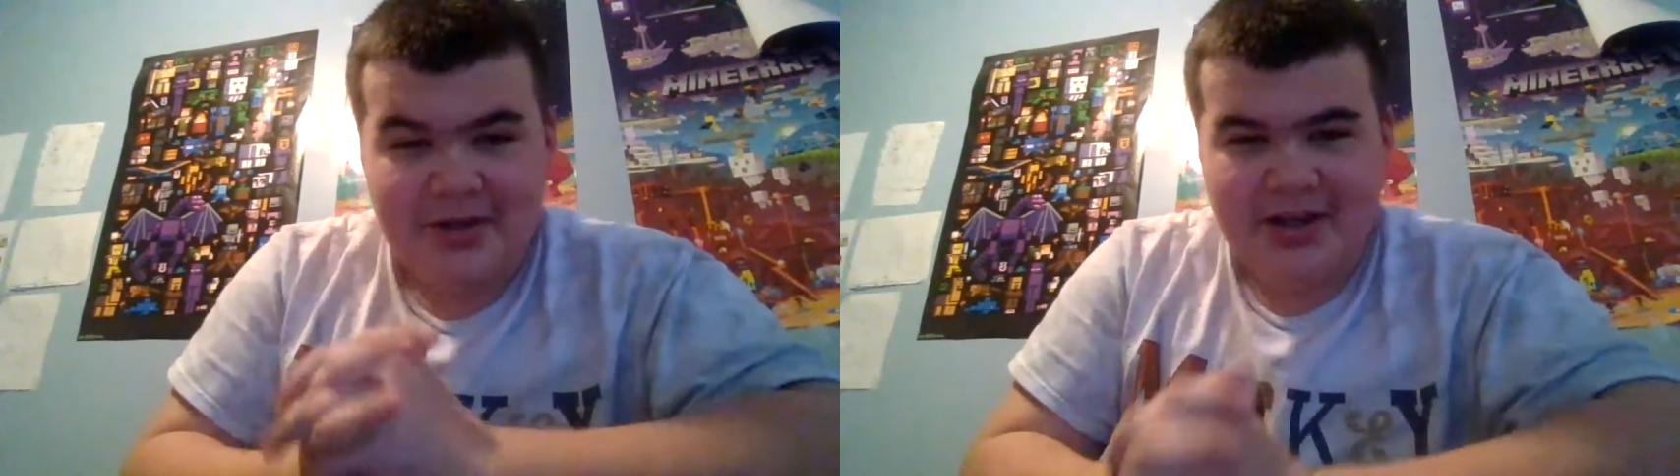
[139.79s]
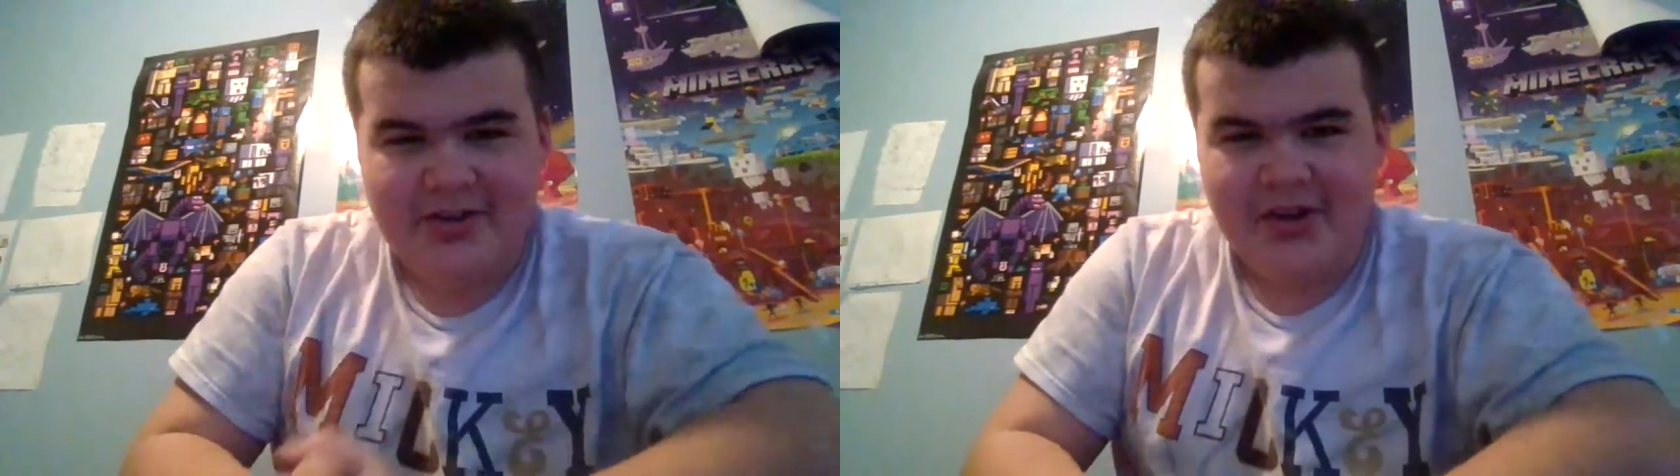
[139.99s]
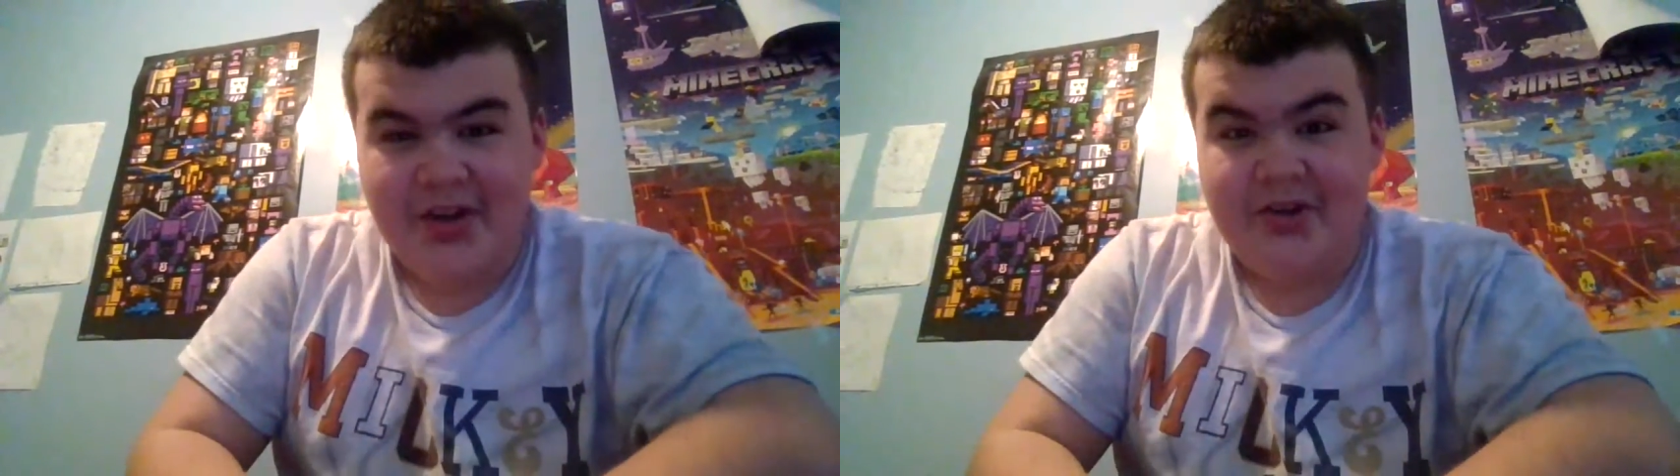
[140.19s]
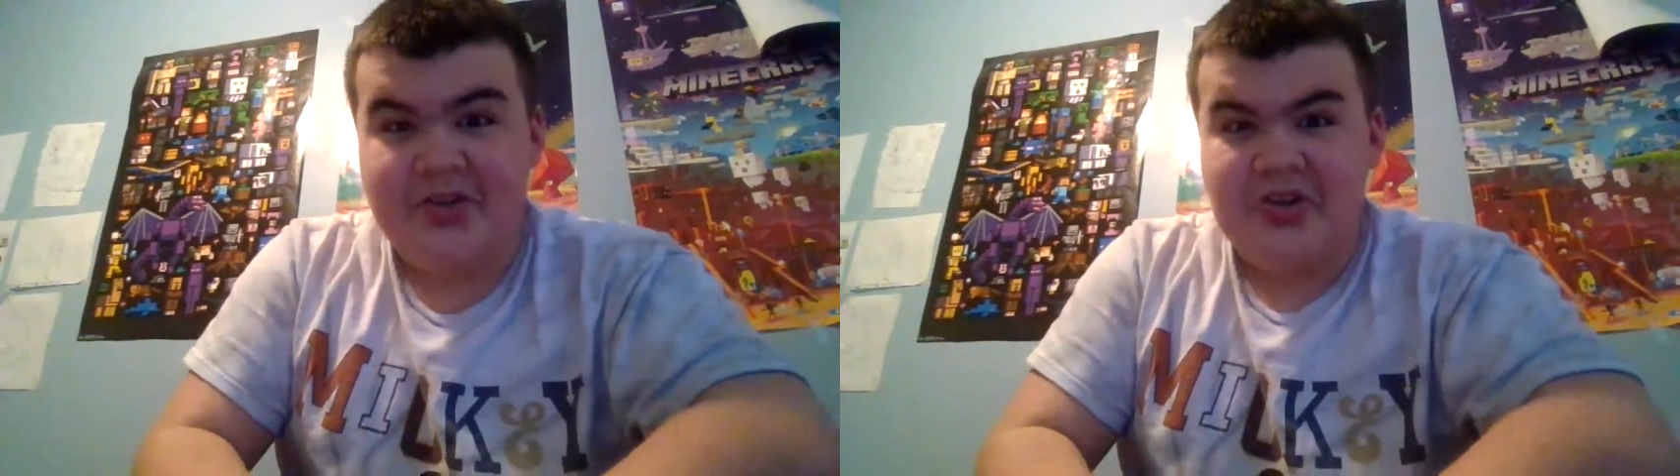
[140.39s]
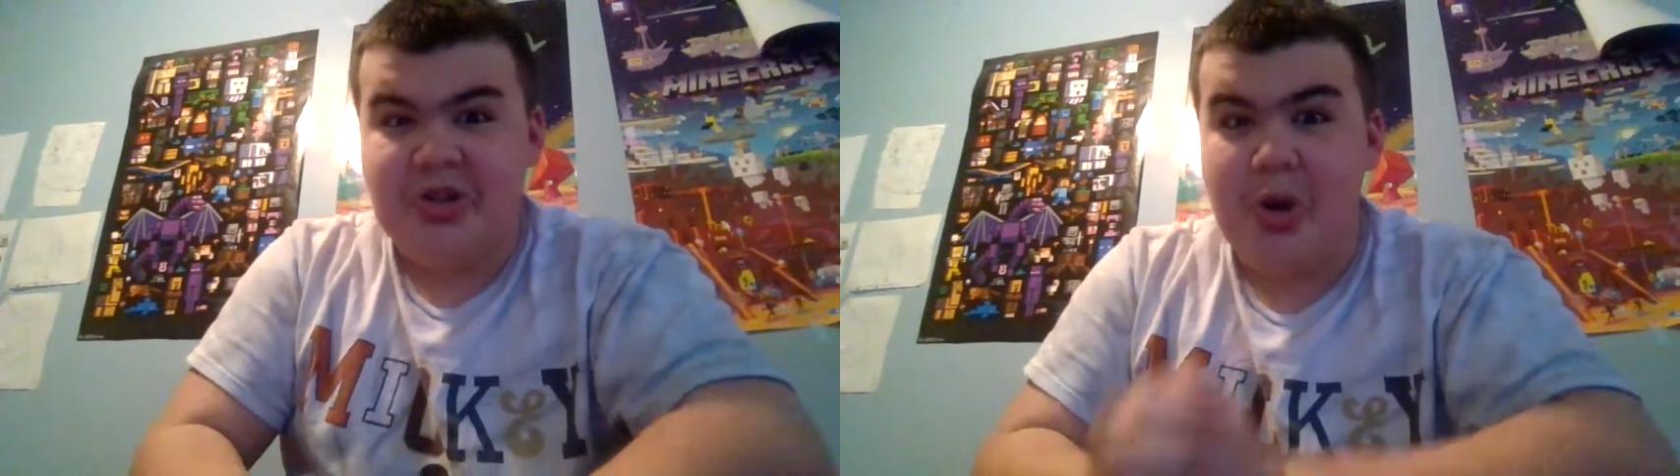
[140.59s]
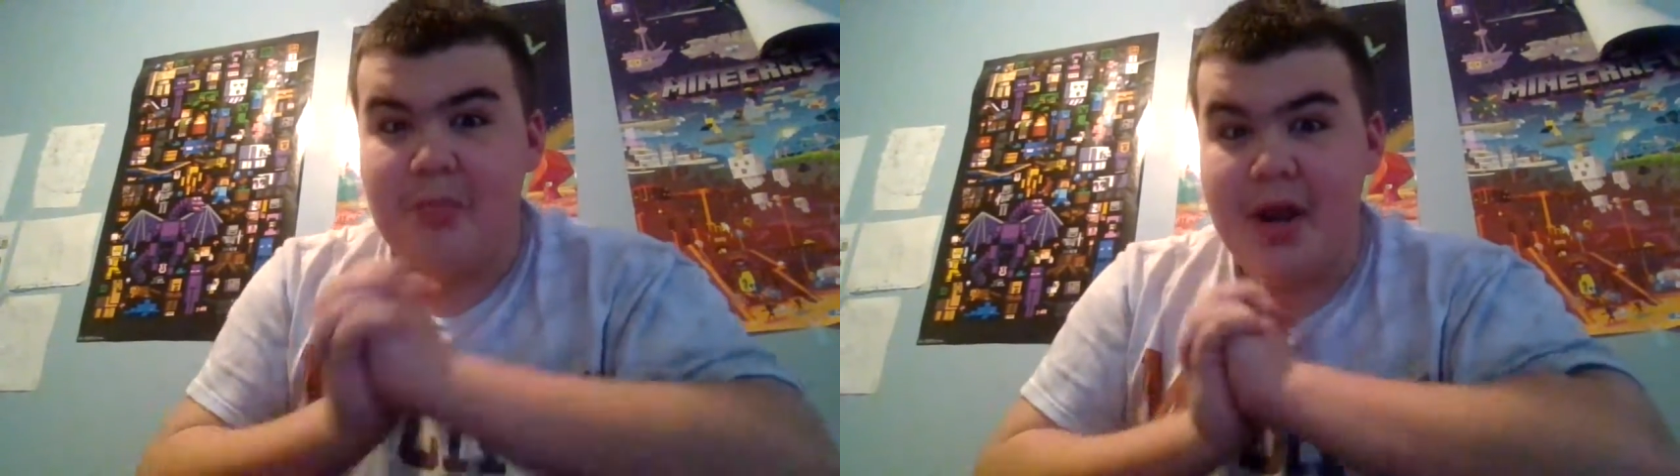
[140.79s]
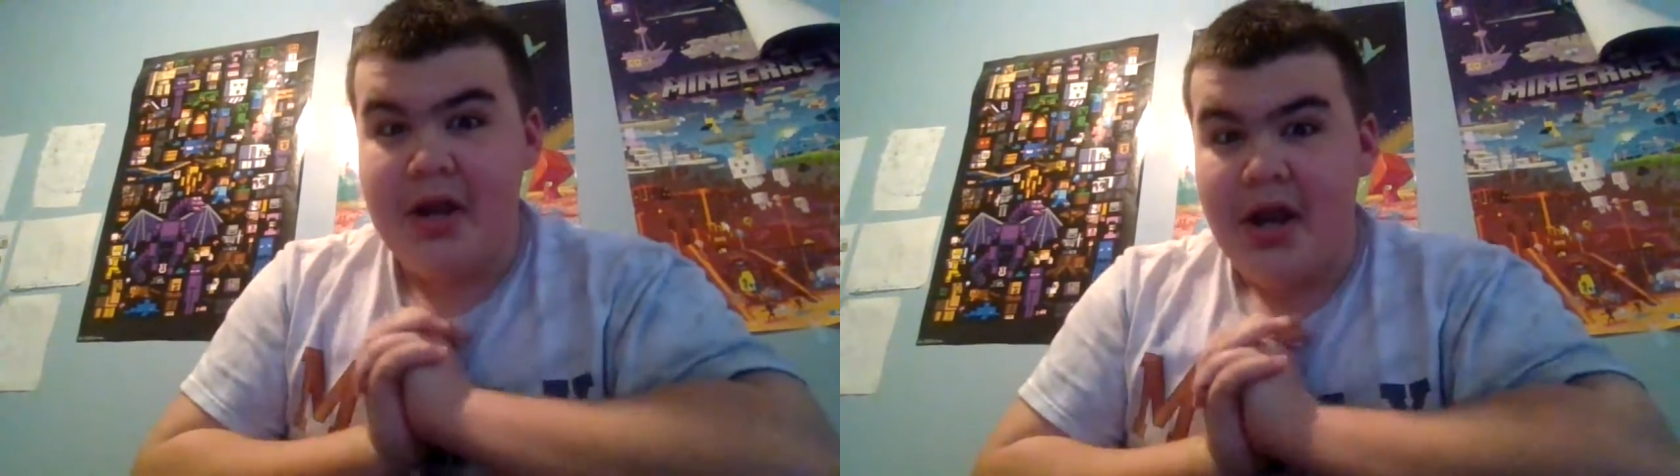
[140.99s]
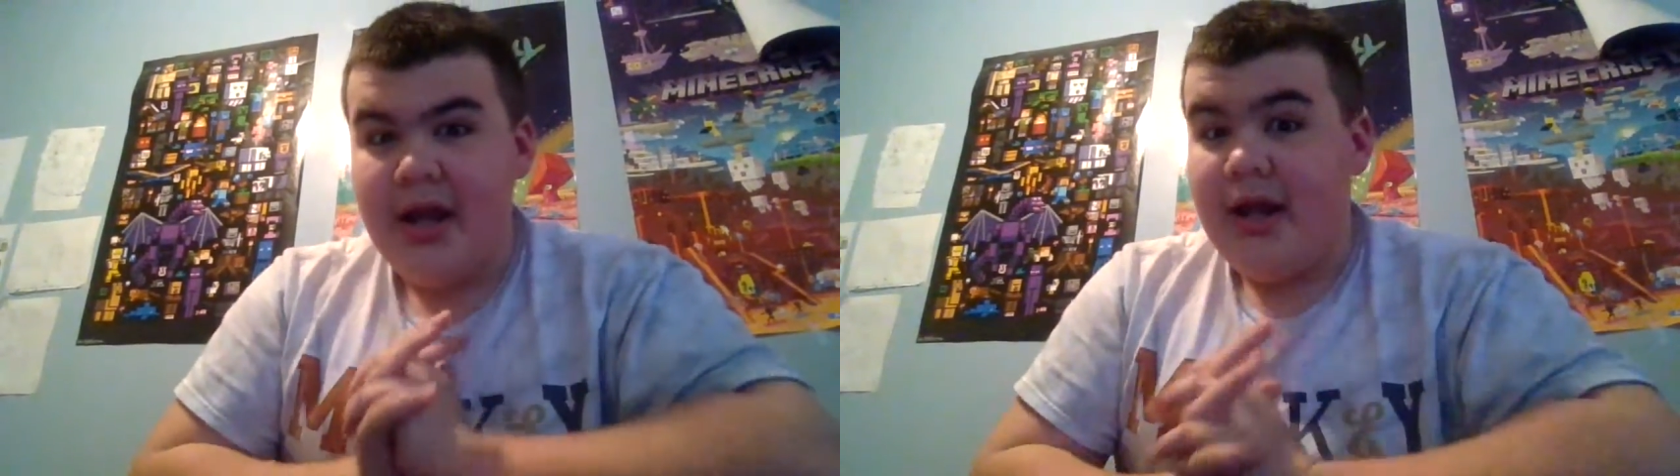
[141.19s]
because of the
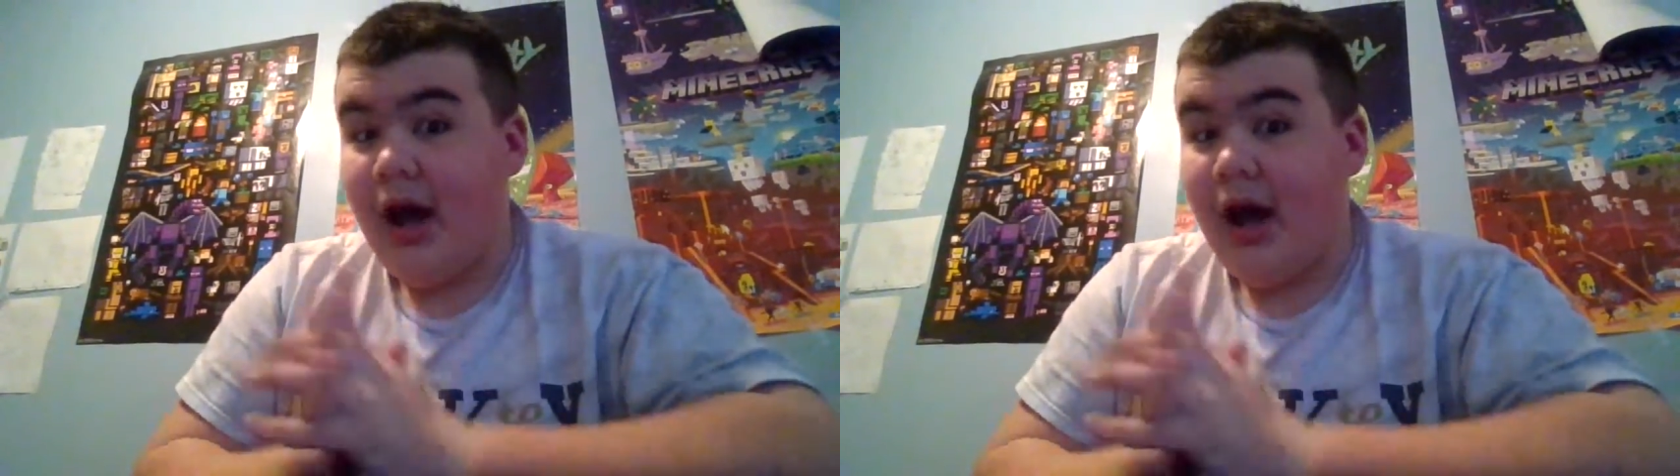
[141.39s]
stupid